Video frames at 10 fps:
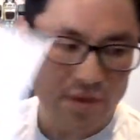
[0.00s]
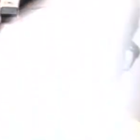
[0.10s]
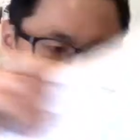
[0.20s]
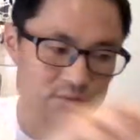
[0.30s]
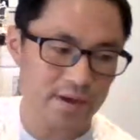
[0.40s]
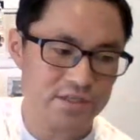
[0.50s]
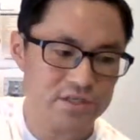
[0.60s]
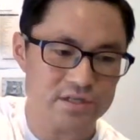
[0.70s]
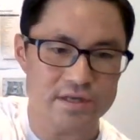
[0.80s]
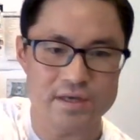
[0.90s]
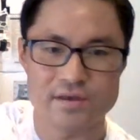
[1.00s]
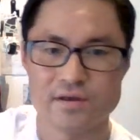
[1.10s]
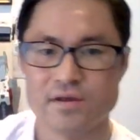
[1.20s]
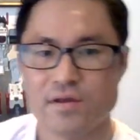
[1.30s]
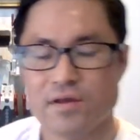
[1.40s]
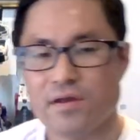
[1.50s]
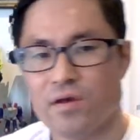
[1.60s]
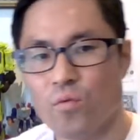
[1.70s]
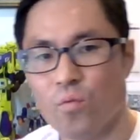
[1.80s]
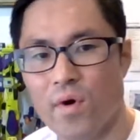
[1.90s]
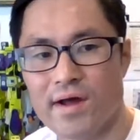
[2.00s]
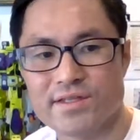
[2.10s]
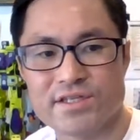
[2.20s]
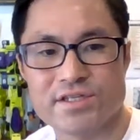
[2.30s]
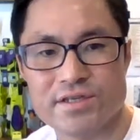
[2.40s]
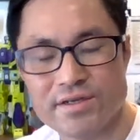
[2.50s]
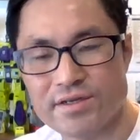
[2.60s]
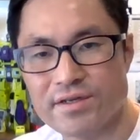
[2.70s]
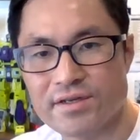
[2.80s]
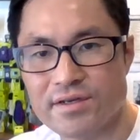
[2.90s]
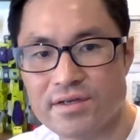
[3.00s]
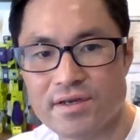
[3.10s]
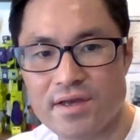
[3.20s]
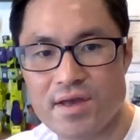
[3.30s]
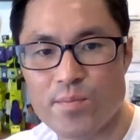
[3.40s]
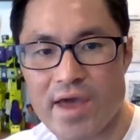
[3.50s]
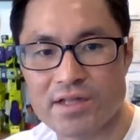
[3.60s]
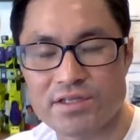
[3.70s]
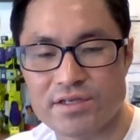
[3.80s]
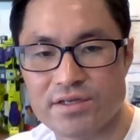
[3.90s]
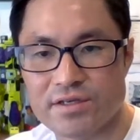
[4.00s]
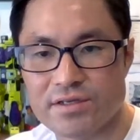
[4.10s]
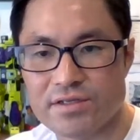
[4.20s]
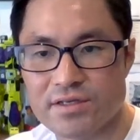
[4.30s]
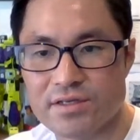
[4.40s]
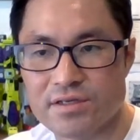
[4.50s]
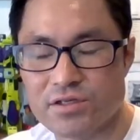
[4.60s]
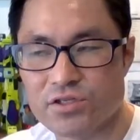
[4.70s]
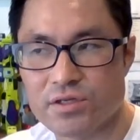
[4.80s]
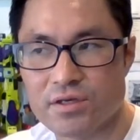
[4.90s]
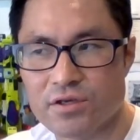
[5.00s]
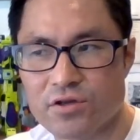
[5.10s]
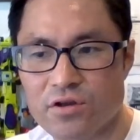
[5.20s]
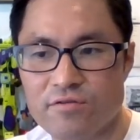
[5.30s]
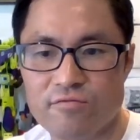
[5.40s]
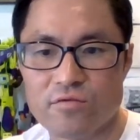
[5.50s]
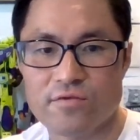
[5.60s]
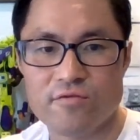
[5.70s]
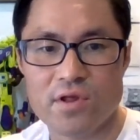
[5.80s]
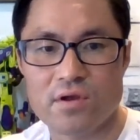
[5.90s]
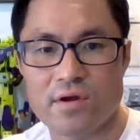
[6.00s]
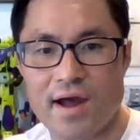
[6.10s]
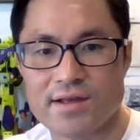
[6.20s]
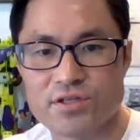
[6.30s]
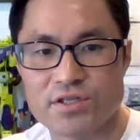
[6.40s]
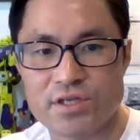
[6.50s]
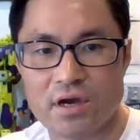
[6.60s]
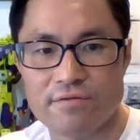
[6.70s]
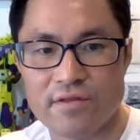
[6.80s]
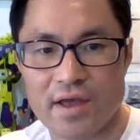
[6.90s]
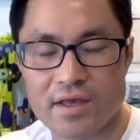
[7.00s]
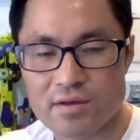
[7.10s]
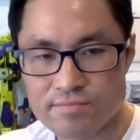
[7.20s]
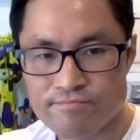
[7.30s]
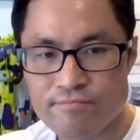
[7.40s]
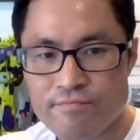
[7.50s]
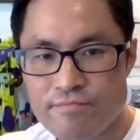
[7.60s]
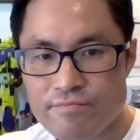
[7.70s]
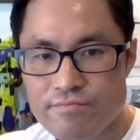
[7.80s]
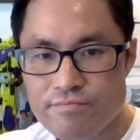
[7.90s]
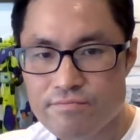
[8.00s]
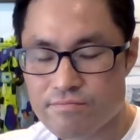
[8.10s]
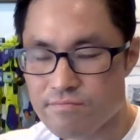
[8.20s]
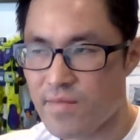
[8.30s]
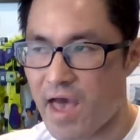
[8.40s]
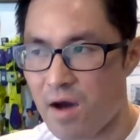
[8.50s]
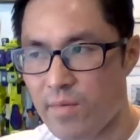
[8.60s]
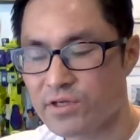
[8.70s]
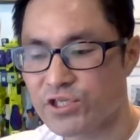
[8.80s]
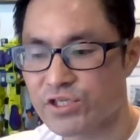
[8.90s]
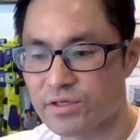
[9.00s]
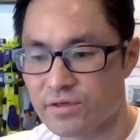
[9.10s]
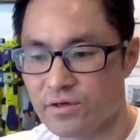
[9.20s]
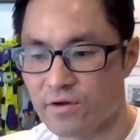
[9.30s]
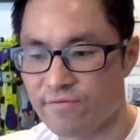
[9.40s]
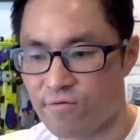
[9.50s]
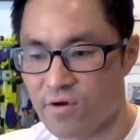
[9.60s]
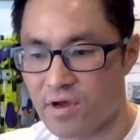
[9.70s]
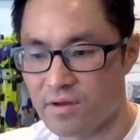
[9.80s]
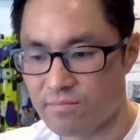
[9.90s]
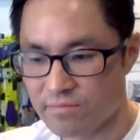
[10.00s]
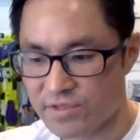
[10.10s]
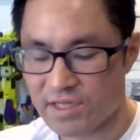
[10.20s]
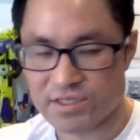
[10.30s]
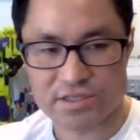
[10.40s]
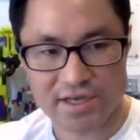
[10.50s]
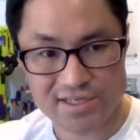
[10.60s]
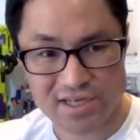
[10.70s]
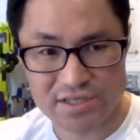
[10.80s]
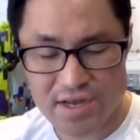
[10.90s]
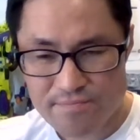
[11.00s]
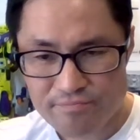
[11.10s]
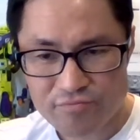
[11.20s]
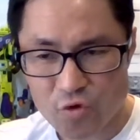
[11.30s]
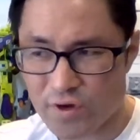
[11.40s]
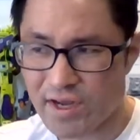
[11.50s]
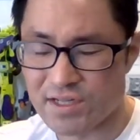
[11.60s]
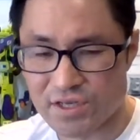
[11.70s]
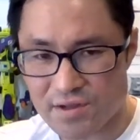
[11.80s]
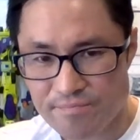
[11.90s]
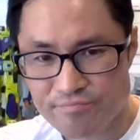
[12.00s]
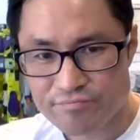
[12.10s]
So basically, what impact is you've really got to ask yourself, like, how much, for say it's a test idea or any idea,